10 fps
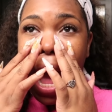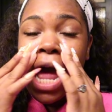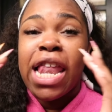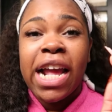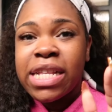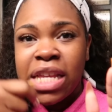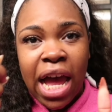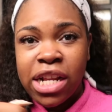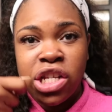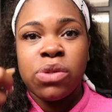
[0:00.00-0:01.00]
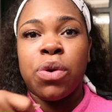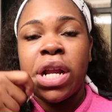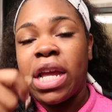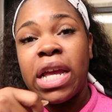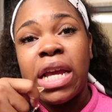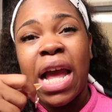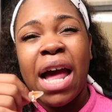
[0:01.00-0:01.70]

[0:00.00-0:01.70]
I like to, I just want to eat.